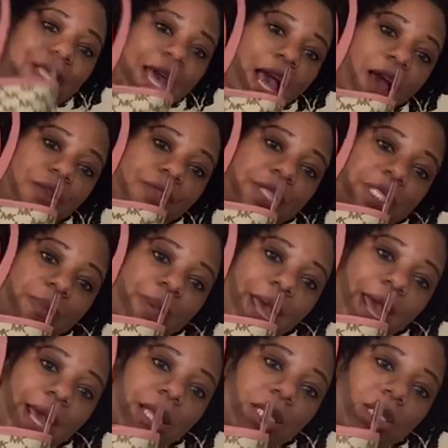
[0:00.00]
how this
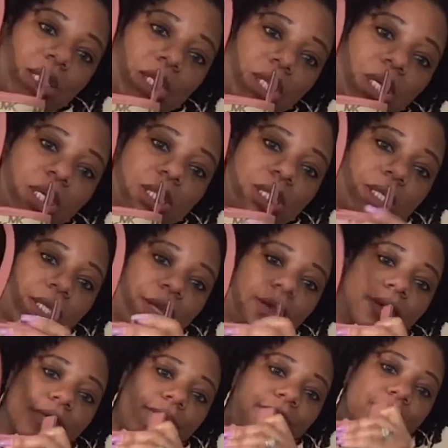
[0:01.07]
bag looks
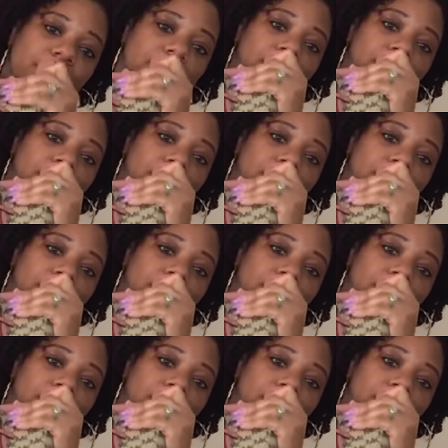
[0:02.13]
stuffed.